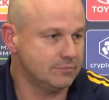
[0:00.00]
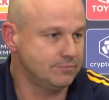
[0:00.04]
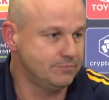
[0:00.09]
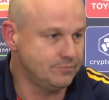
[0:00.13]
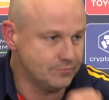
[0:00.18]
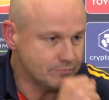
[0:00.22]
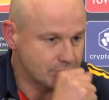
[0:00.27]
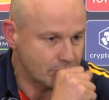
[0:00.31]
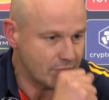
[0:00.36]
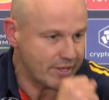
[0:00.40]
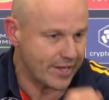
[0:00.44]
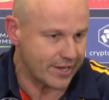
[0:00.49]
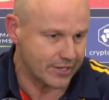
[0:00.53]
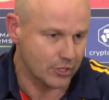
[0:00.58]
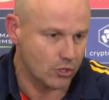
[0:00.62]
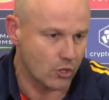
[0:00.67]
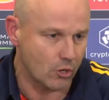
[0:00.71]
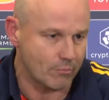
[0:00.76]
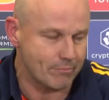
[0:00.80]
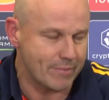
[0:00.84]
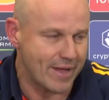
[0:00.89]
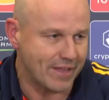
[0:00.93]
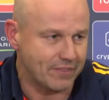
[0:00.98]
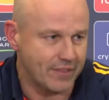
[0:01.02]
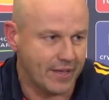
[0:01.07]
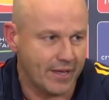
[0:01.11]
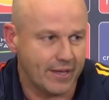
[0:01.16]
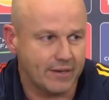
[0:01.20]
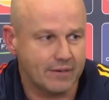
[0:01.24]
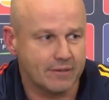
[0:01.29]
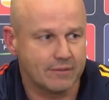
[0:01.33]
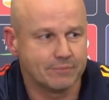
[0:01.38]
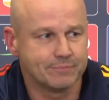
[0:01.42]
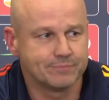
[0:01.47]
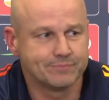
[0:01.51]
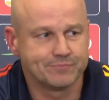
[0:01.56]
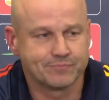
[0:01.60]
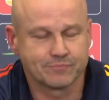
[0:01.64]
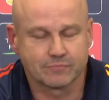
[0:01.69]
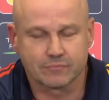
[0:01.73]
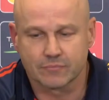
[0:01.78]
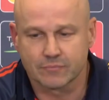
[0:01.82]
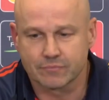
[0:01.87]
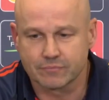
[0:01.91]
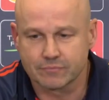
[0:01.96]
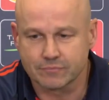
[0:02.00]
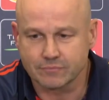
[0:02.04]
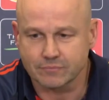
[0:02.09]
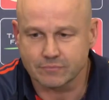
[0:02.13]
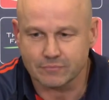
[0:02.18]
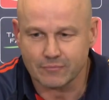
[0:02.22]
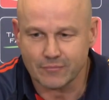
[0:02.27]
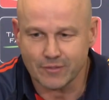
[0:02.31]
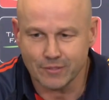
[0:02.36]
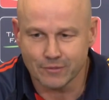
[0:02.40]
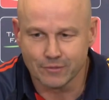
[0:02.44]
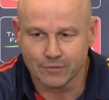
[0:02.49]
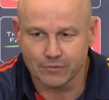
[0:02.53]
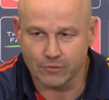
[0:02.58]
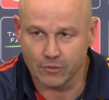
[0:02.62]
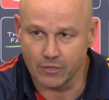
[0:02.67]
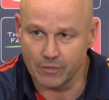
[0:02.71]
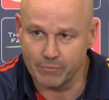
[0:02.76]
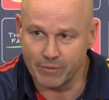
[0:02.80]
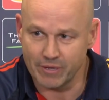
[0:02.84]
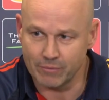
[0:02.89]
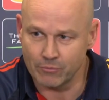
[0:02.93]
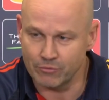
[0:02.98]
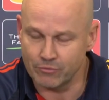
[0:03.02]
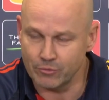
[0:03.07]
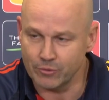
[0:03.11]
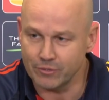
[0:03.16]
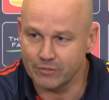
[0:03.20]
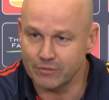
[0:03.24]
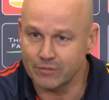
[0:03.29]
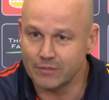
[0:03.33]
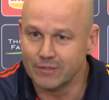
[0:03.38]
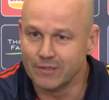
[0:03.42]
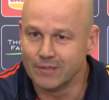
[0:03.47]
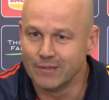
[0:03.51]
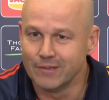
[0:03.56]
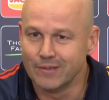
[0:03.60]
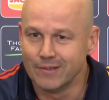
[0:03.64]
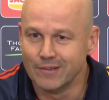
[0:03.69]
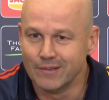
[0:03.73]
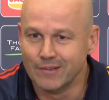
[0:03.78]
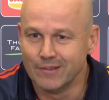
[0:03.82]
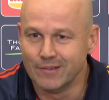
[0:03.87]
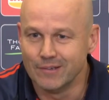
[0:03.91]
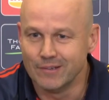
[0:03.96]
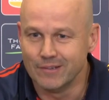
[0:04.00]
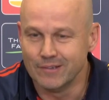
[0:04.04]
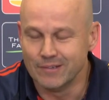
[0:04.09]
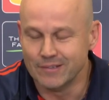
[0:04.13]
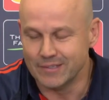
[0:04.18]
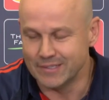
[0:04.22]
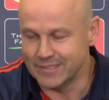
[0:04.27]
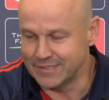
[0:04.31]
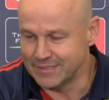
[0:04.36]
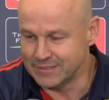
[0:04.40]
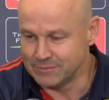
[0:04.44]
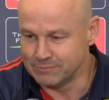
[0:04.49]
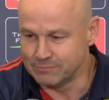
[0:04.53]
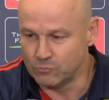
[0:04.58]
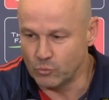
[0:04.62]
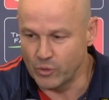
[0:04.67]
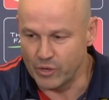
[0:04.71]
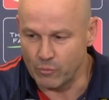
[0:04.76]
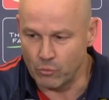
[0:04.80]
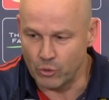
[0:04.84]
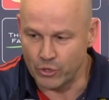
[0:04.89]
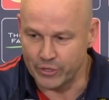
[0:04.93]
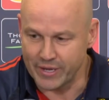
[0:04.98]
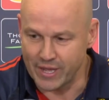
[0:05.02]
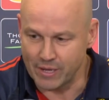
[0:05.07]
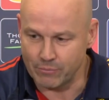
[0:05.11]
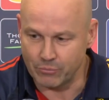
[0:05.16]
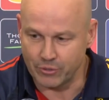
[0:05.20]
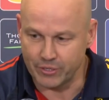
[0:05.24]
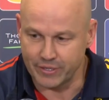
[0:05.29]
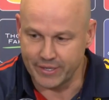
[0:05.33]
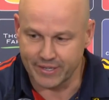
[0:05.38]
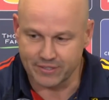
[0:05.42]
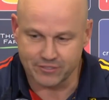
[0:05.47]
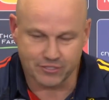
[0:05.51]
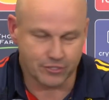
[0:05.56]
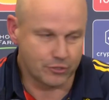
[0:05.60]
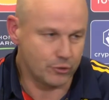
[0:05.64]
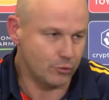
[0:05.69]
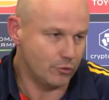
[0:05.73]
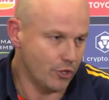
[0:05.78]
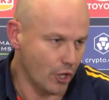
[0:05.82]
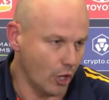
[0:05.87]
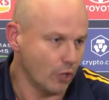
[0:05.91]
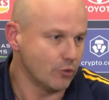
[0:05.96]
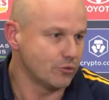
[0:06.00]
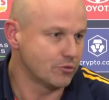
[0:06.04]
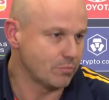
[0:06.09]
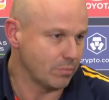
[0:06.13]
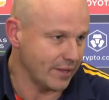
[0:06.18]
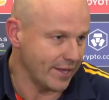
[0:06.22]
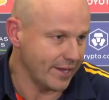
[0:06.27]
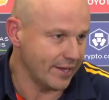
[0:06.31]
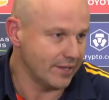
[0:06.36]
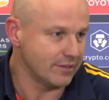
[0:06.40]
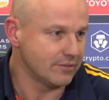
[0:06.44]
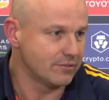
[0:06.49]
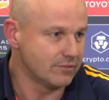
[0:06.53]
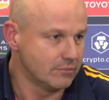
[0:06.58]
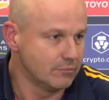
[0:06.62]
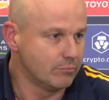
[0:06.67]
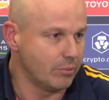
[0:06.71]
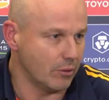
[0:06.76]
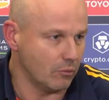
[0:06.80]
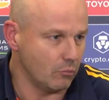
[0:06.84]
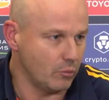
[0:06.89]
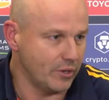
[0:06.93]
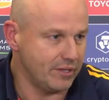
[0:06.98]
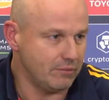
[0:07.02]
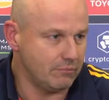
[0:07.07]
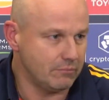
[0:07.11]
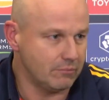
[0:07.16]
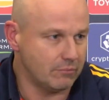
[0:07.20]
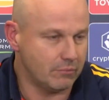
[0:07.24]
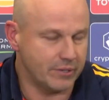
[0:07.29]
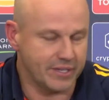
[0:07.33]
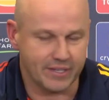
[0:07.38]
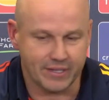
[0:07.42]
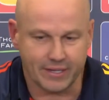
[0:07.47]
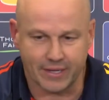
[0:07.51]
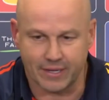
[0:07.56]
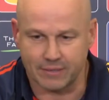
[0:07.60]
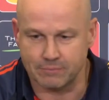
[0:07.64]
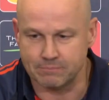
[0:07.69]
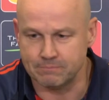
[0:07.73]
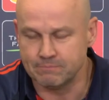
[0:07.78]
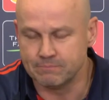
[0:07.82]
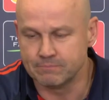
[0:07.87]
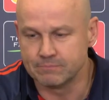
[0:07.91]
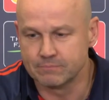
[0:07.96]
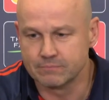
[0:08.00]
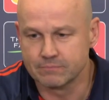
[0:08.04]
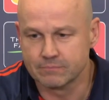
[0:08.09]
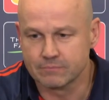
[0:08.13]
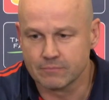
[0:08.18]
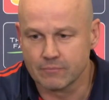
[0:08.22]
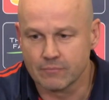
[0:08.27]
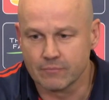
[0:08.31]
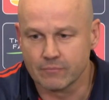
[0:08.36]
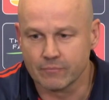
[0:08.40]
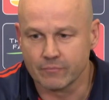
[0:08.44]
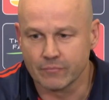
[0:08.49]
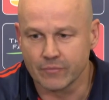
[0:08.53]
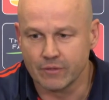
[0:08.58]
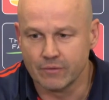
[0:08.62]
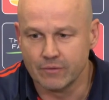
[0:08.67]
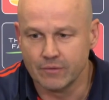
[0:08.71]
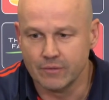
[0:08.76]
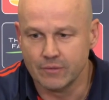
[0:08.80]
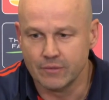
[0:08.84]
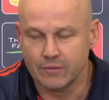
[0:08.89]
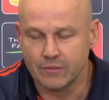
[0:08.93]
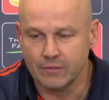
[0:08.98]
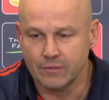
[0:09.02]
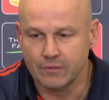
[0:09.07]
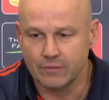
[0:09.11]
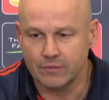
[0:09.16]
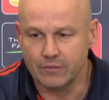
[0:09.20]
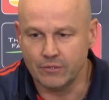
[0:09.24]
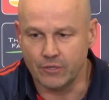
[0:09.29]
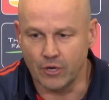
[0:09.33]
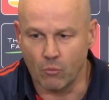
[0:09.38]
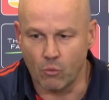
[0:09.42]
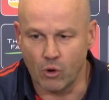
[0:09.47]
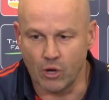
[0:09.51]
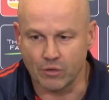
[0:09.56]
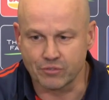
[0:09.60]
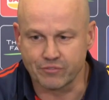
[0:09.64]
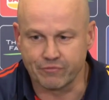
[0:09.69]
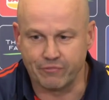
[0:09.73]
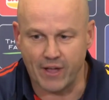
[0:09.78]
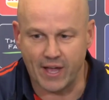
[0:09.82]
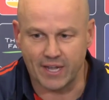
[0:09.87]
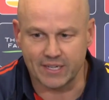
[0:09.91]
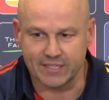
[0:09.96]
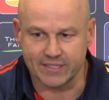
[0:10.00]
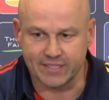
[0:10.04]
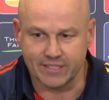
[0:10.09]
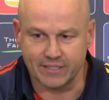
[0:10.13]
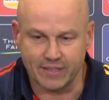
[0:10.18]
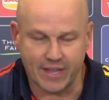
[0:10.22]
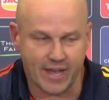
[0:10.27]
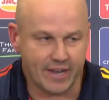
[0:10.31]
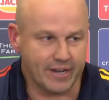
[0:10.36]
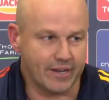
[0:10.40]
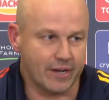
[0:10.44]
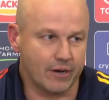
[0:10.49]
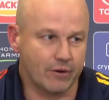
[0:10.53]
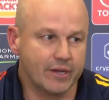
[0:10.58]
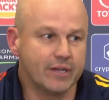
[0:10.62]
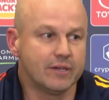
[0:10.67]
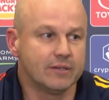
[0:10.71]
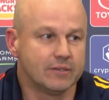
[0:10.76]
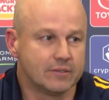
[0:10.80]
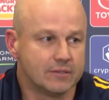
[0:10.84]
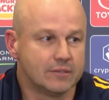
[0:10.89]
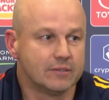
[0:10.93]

how to combat that. Sorry about my voice. Um, we weren't able to execute those plans. But we, we um, you know, whilst failing in that area,